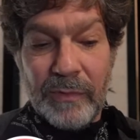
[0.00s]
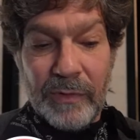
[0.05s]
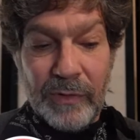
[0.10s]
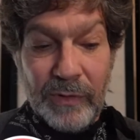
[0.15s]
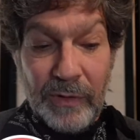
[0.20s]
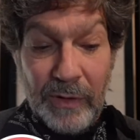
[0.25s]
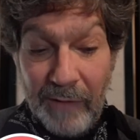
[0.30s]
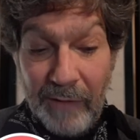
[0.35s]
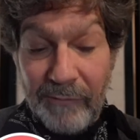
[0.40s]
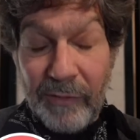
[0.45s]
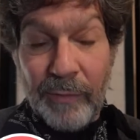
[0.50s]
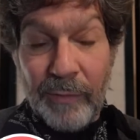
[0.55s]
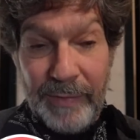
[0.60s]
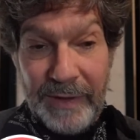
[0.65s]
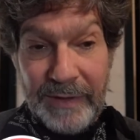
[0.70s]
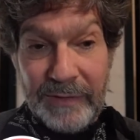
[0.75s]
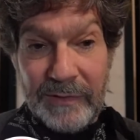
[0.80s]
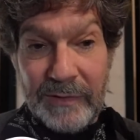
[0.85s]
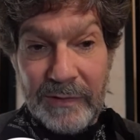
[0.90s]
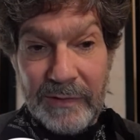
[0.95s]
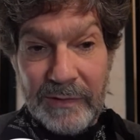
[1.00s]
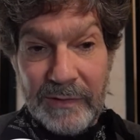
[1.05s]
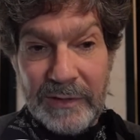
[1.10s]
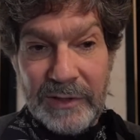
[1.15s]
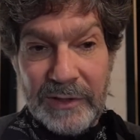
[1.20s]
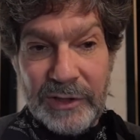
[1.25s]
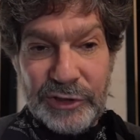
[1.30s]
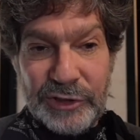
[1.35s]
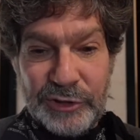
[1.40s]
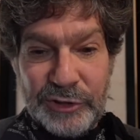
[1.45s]
government
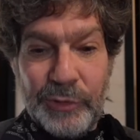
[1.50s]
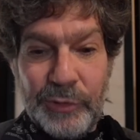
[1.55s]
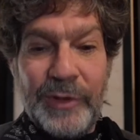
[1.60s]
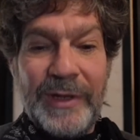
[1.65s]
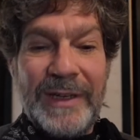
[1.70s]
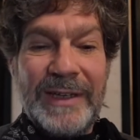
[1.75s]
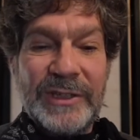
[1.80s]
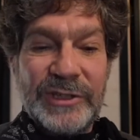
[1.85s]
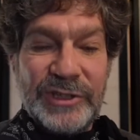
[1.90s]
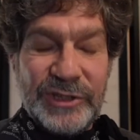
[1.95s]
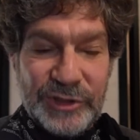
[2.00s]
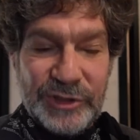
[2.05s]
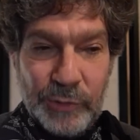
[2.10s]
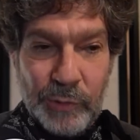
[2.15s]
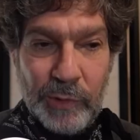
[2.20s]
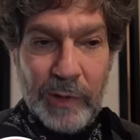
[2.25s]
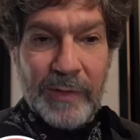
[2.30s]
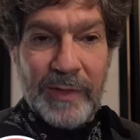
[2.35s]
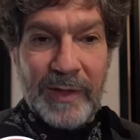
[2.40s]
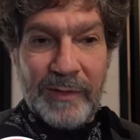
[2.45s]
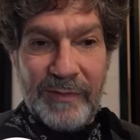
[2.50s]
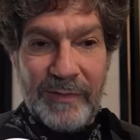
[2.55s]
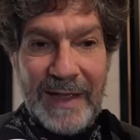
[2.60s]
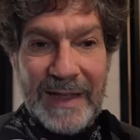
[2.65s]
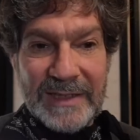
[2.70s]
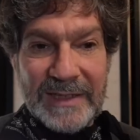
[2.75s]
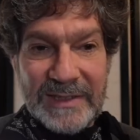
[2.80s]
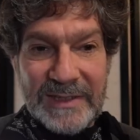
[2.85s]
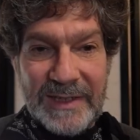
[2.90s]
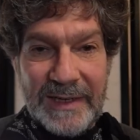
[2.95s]
should ensure that
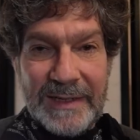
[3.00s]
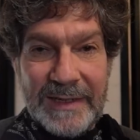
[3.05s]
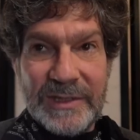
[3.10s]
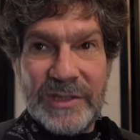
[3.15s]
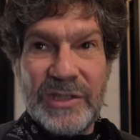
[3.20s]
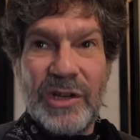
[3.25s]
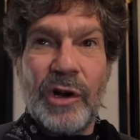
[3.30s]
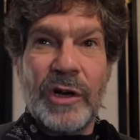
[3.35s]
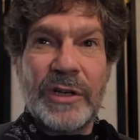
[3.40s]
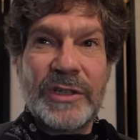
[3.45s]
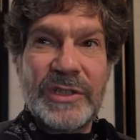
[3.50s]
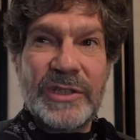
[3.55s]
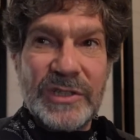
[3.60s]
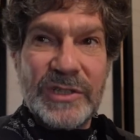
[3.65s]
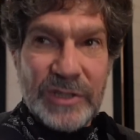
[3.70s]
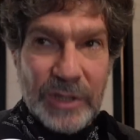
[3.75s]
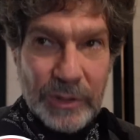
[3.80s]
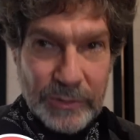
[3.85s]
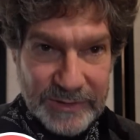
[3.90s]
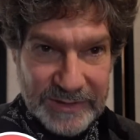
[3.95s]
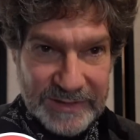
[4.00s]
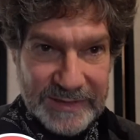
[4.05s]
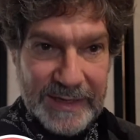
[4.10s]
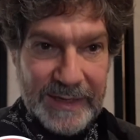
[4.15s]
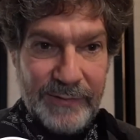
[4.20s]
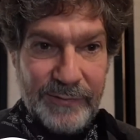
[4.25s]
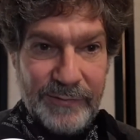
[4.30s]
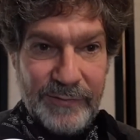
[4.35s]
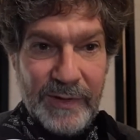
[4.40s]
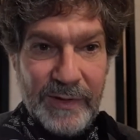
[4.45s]
vaccines are so
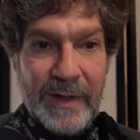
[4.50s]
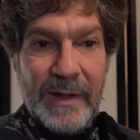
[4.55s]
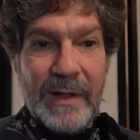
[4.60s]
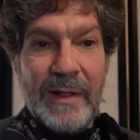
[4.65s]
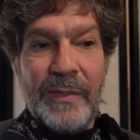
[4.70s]
safe